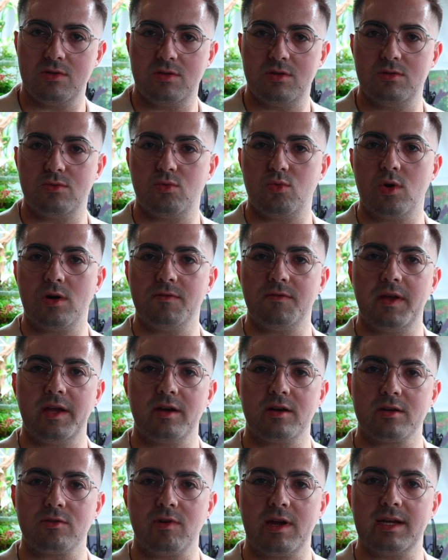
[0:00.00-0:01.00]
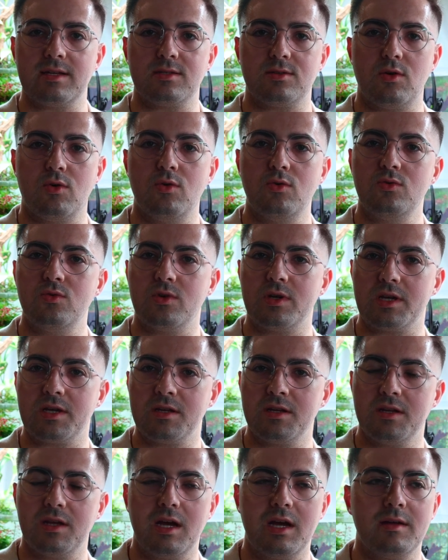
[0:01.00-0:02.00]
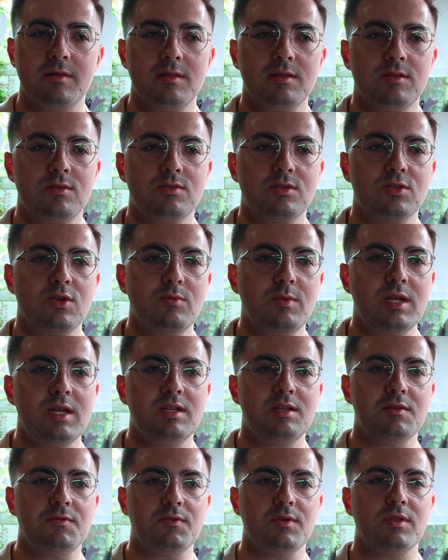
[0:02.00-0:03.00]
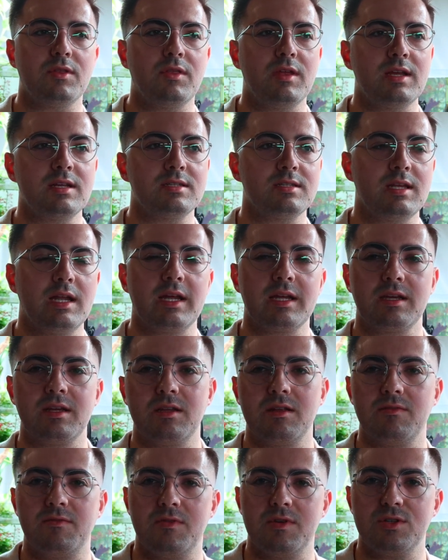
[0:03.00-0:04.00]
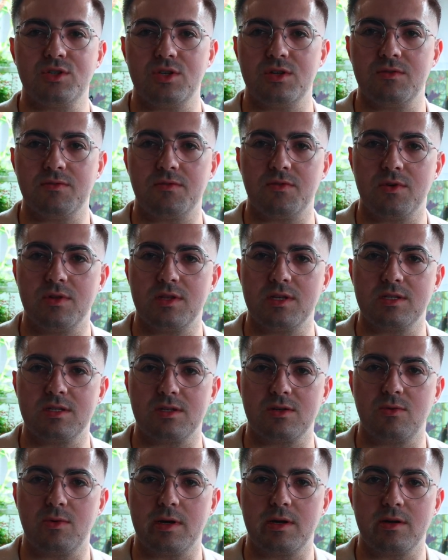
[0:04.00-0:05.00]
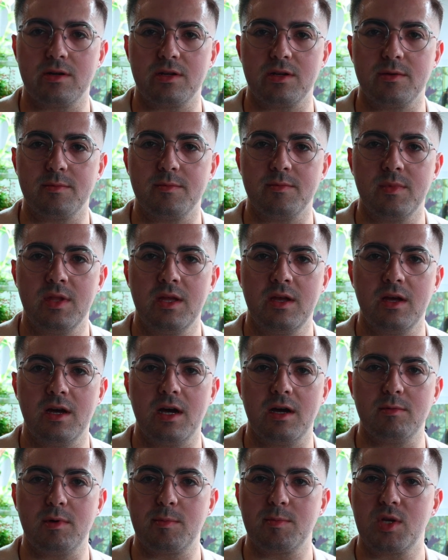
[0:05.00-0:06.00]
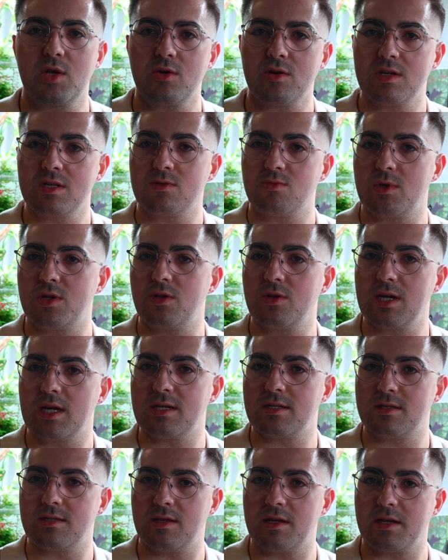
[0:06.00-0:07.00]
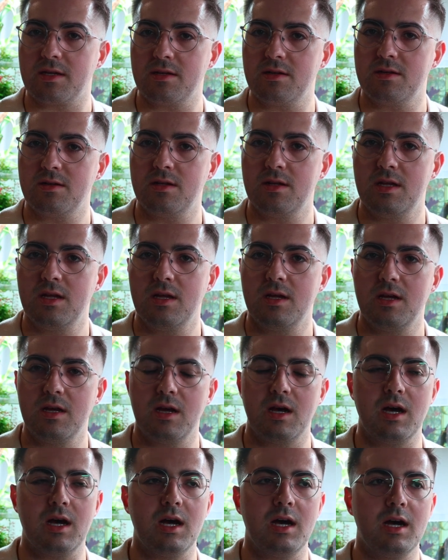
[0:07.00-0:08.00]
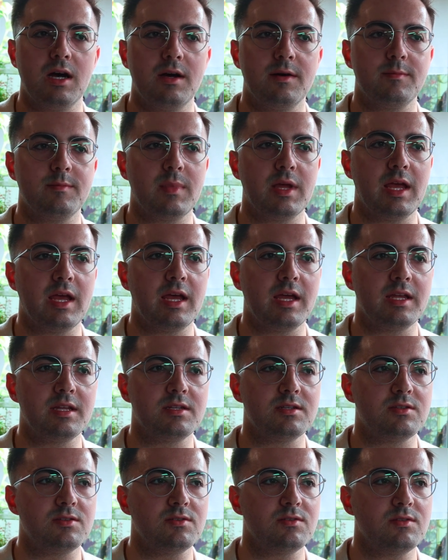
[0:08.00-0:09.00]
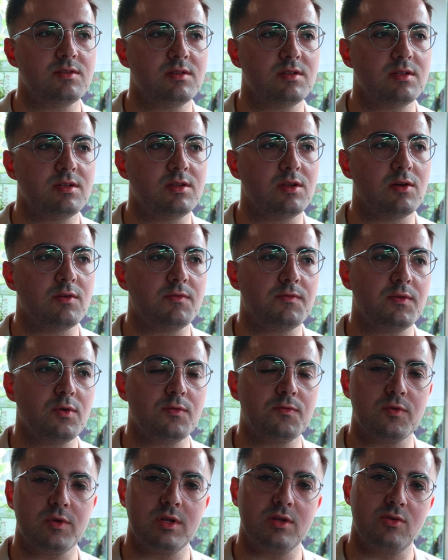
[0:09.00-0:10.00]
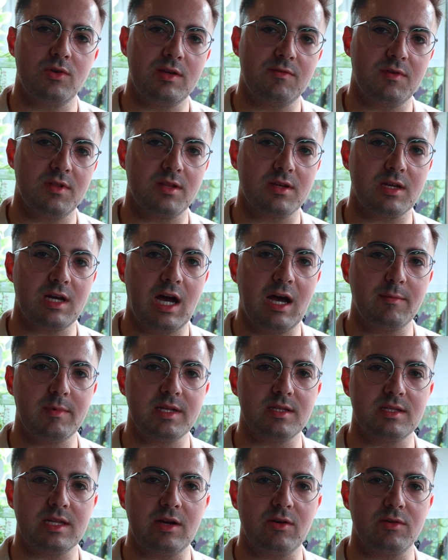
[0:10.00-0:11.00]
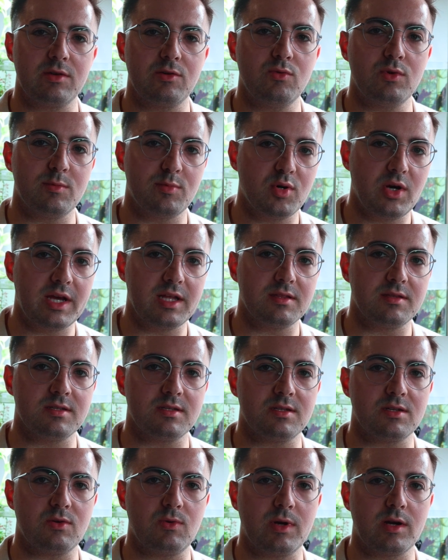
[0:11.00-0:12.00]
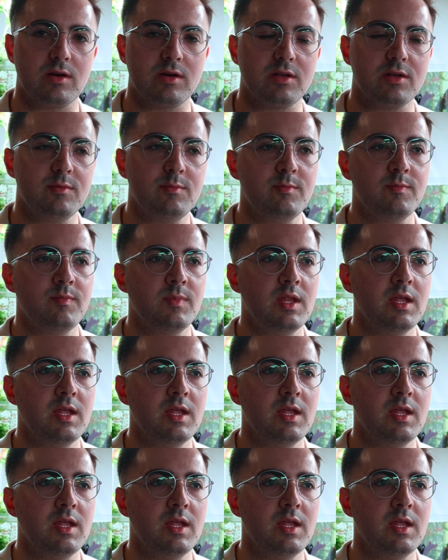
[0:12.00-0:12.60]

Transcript: dwarf hairgrass only. There's so many different things that I can envision for this aquarium. I'm curious what you guys think. And feel free to leave in the comments how you would plant this aquarium.